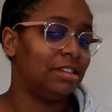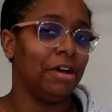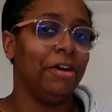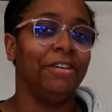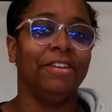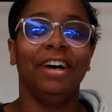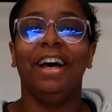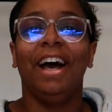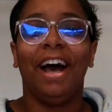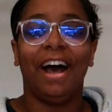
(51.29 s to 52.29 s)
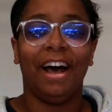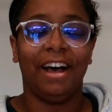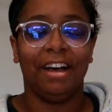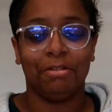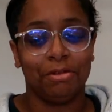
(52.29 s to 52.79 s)
So
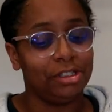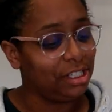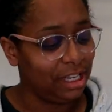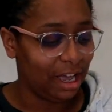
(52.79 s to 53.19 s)
we'll see